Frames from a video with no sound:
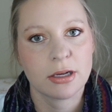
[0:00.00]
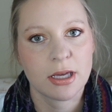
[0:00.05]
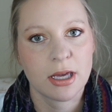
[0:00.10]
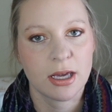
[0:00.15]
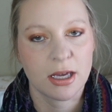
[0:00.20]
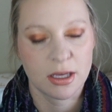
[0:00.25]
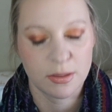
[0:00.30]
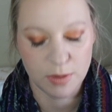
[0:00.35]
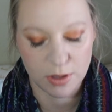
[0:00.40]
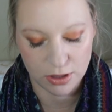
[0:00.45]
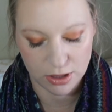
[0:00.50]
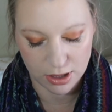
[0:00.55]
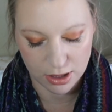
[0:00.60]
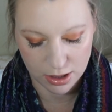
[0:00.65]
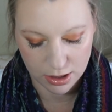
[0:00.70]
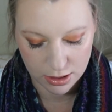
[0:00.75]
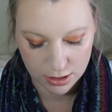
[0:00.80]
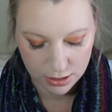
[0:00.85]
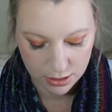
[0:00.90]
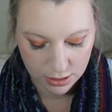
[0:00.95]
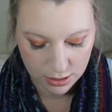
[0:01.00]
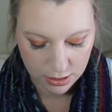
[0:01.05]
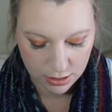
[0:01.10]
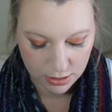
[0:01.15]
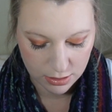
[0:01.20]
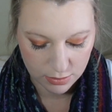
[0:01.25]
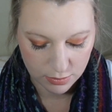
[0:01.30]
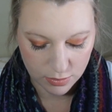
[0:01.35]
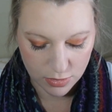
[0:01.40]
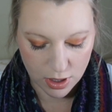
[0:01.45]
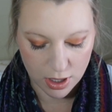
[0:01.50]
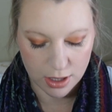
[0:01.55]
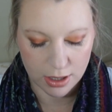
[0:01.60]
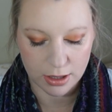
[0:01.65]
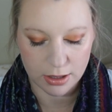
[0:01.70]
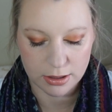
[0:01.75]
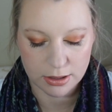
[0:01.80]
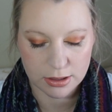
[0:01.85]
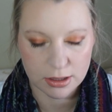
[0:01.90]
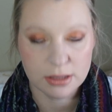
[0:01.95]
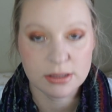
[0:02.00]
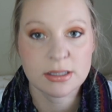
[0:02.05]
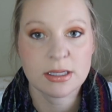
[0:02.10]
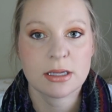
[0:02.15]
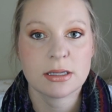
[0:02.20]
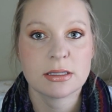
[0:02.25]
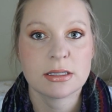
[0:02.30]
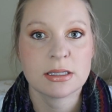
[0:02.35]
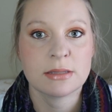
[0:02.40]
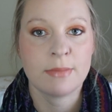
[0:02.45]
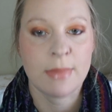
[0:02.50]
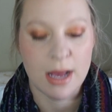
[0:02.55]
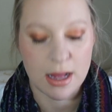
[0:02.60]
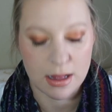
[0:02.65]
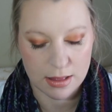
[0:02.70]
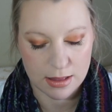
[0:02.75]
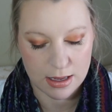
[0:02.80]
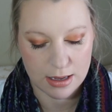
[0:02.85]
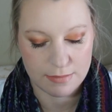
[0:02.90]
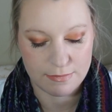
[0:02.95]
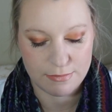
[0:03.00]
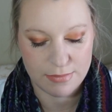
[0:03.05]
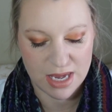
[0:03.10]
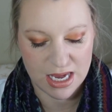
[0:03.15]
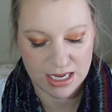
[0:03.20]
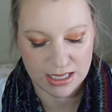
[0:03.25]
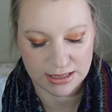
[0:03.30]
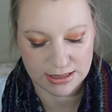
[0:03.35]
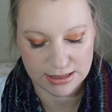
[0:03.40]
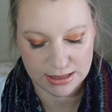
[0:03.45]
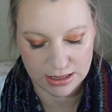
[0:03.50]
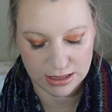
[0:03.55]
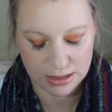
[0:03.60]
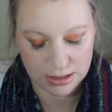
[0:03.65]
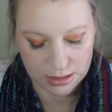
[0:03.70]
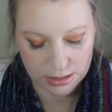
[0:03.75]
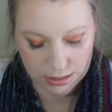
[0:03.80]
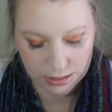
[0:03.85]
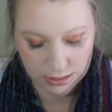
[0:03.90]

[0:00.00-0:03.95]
Cake Beauty products smell amazing.